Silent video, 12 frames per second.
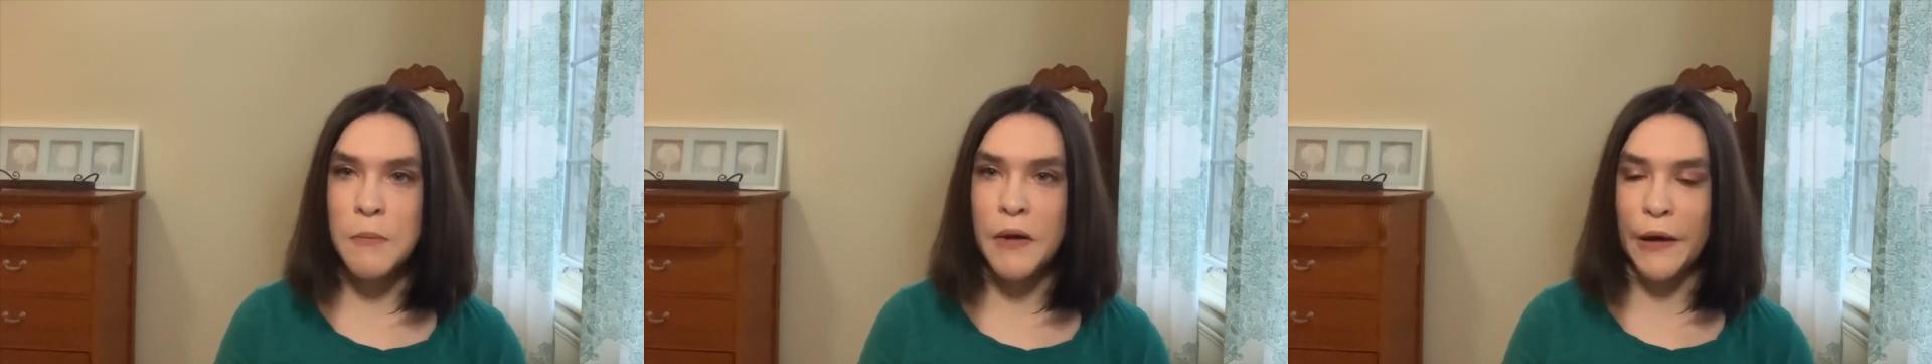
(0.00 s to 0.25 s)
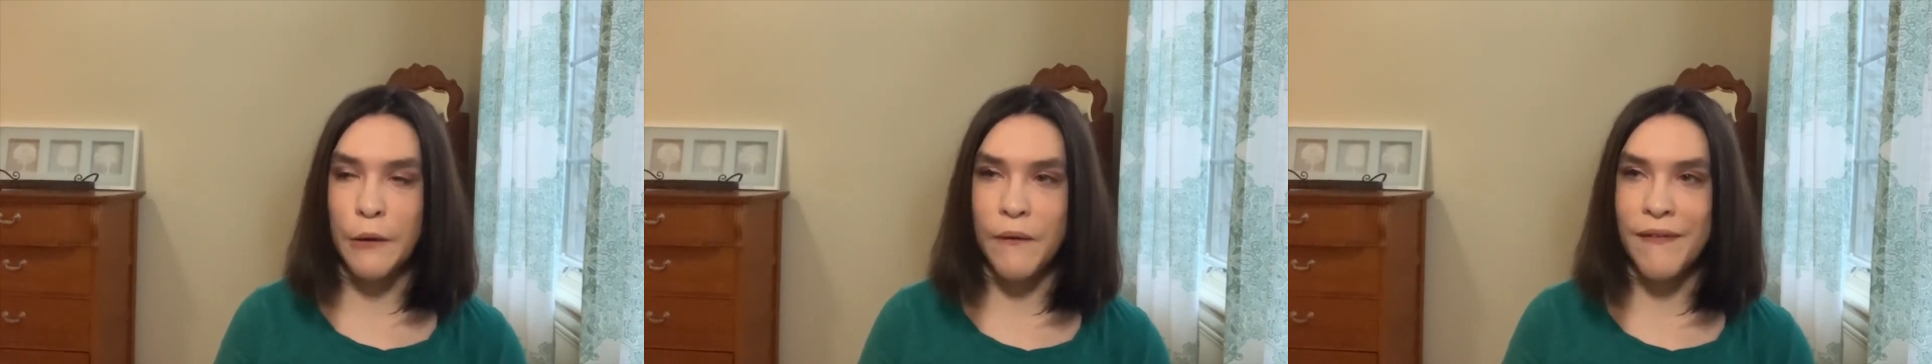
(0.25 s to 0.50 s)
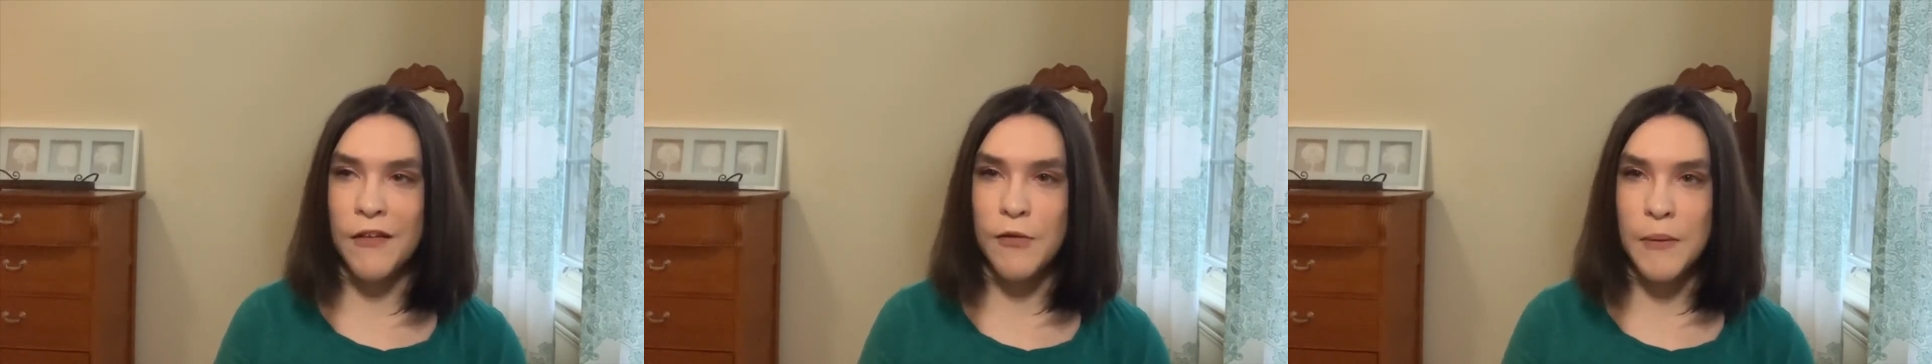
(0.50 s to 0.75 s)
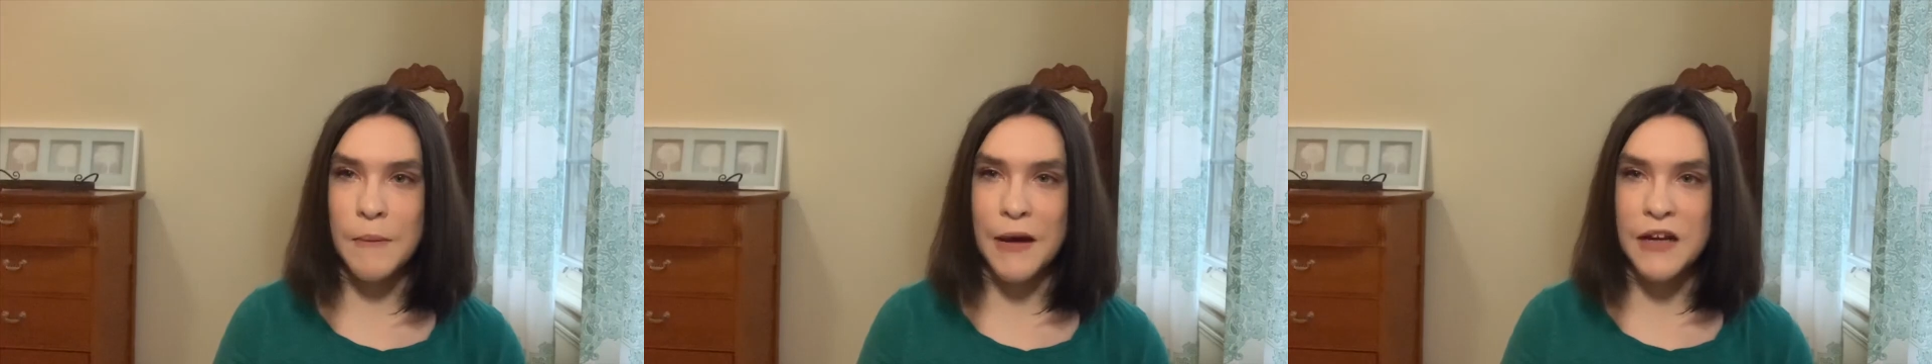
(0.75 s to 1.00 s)
but I don't want that to
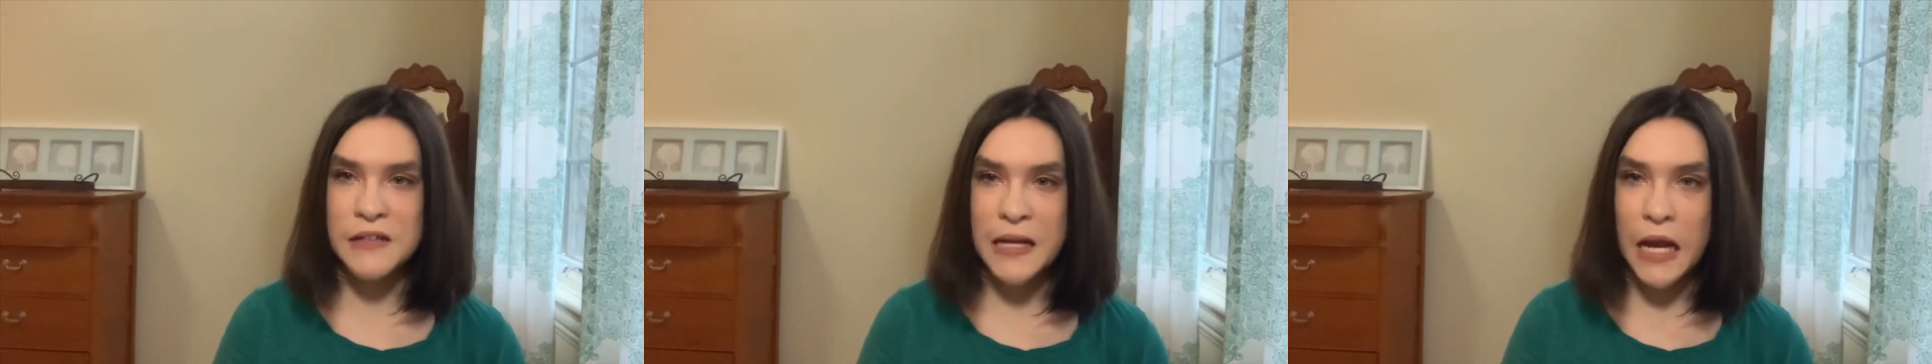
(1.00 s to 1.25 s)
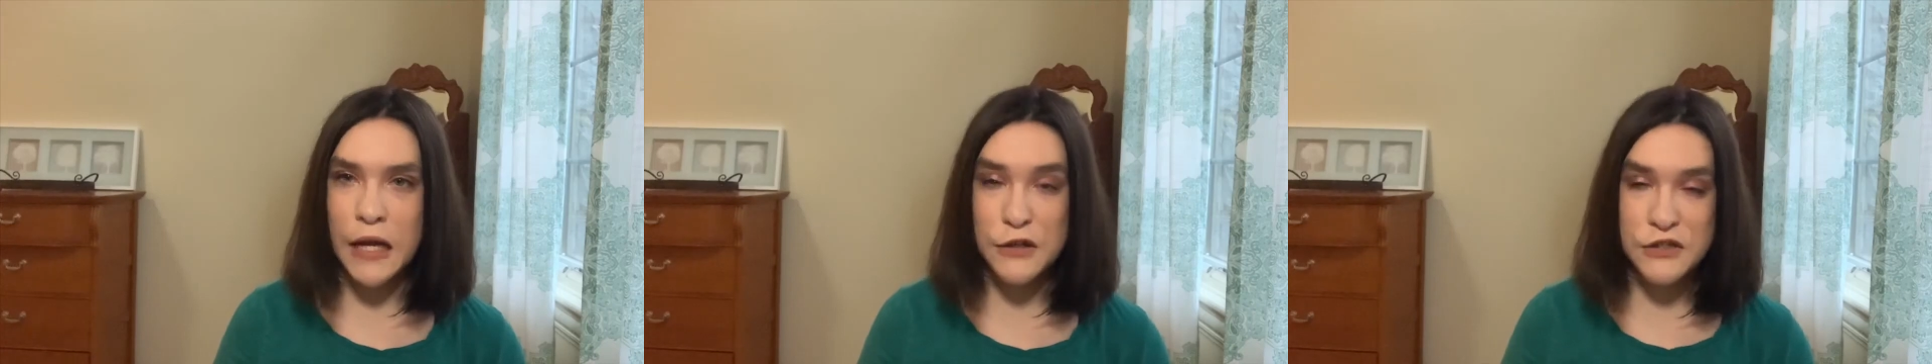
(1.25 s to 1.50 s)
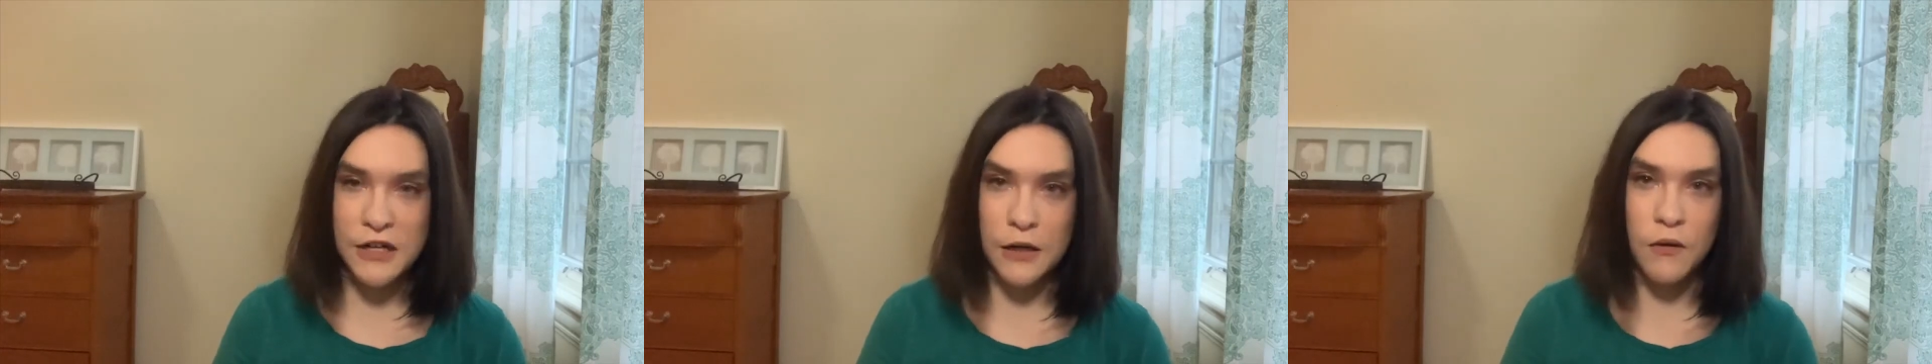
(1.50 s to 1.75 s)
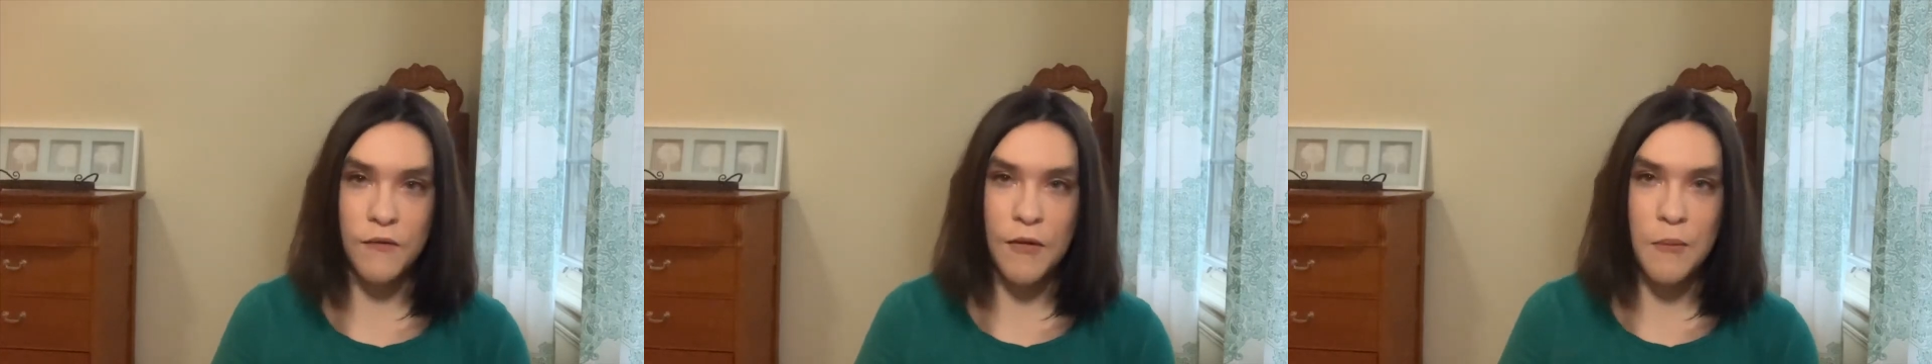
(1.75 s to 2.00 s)
be my entire channel,
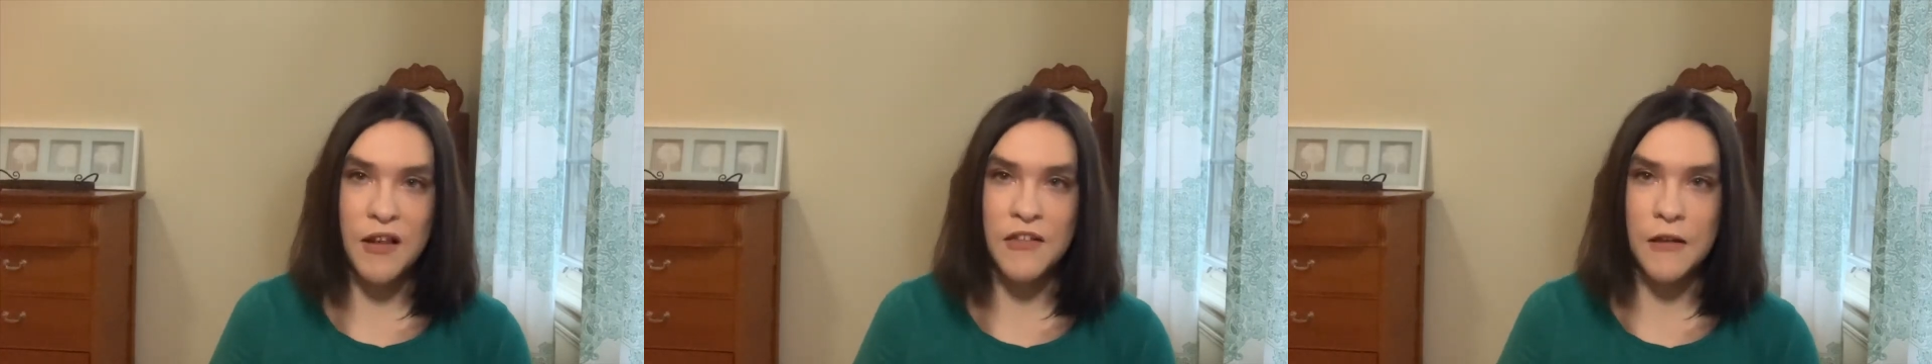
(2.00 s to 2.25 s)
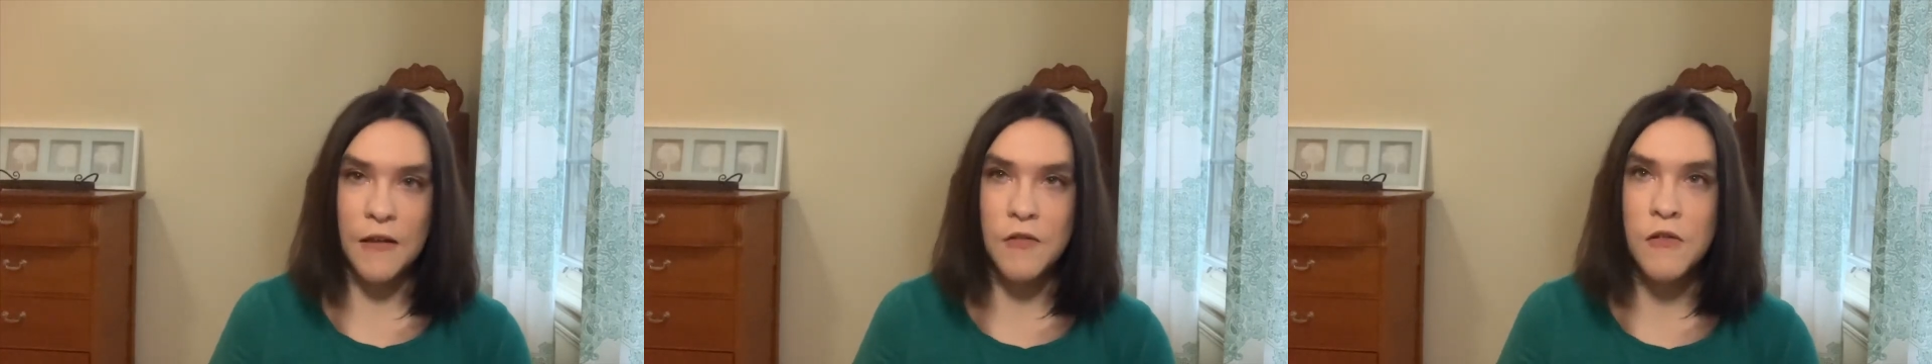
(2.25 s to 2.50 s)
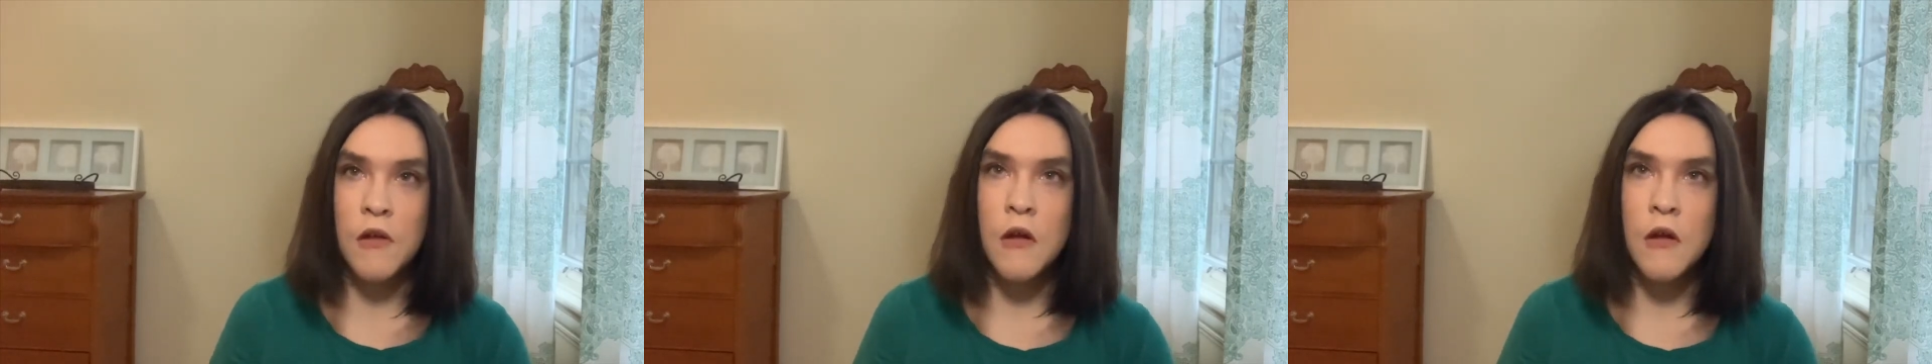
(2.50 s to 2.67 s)
if that makes sense.